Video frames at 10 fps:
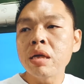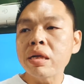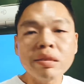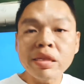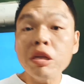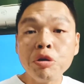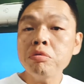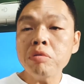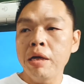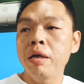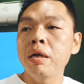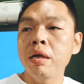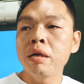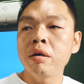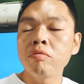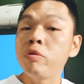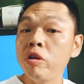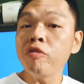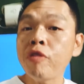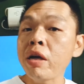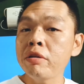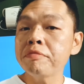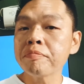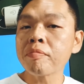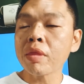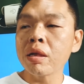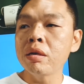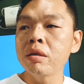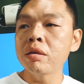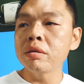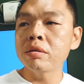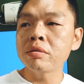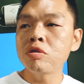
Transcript: I can tell you, uh, we will fight uh,